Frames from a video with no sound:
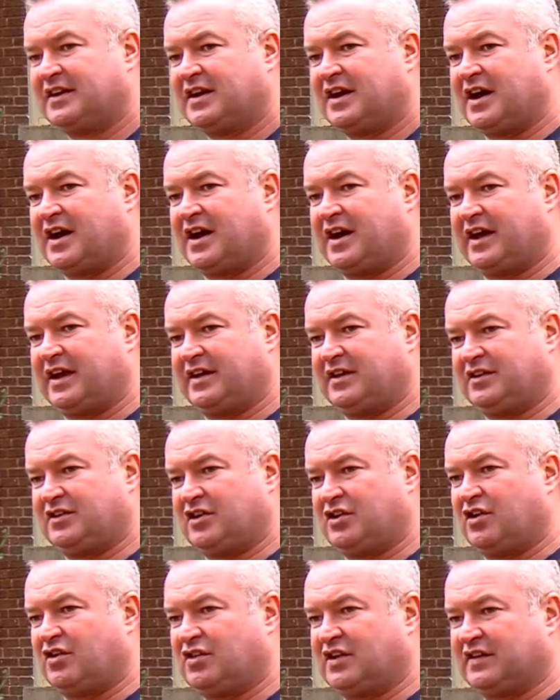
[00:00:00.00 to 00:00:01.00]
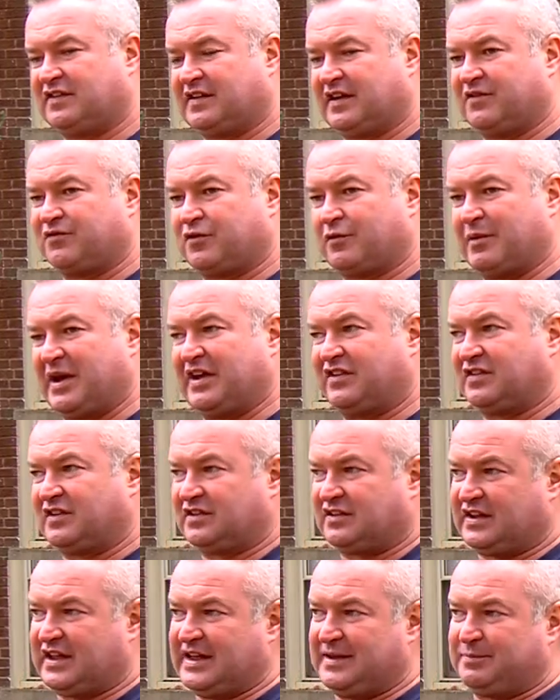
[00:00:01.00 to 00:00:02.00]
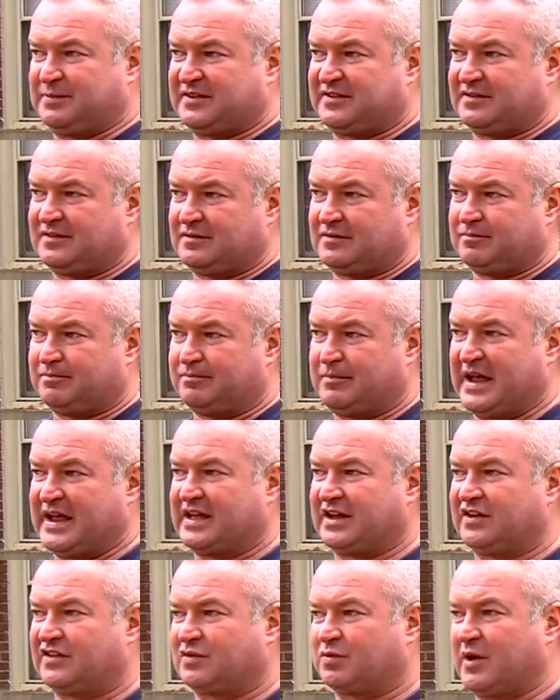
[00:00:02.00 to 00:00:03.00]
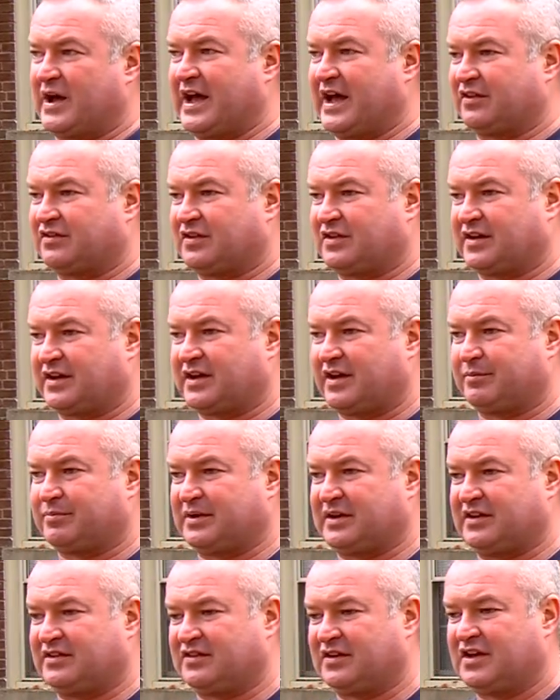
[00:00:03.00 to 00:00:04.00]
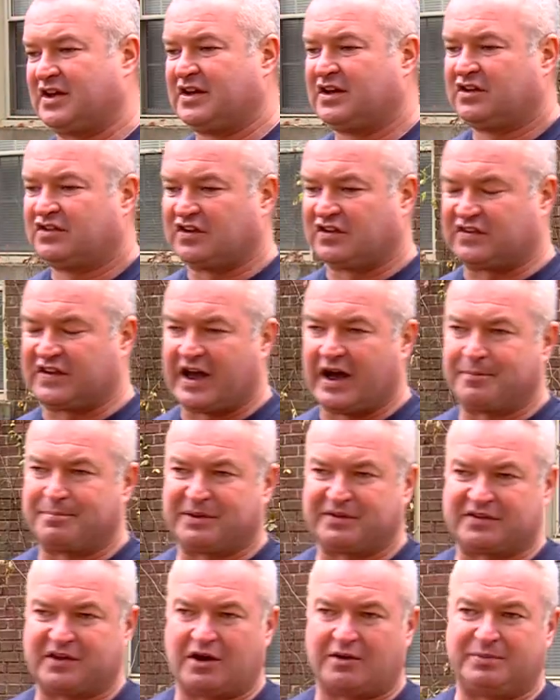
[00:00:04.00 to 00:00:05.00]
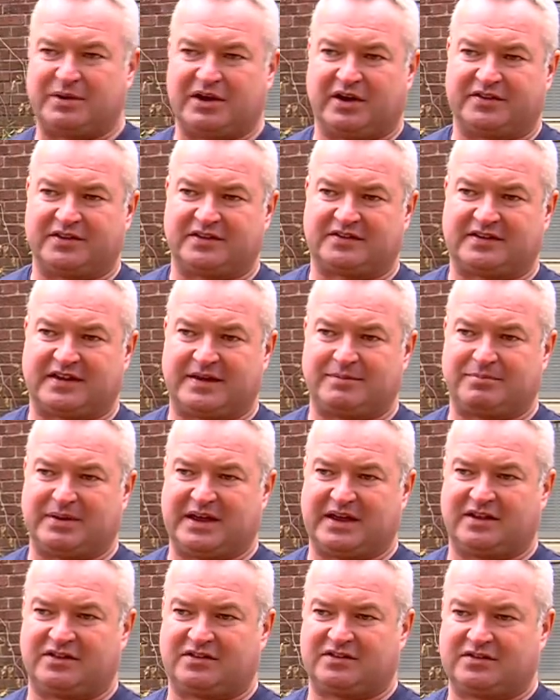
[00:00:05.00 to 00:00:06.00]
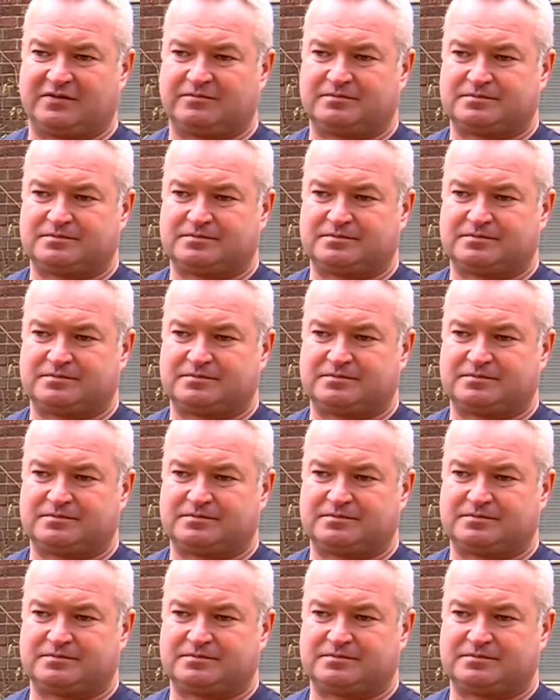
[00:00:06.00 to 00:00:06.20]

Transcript: uh, you know, this information keeps making its way out to the companies just to help us all be on the same page.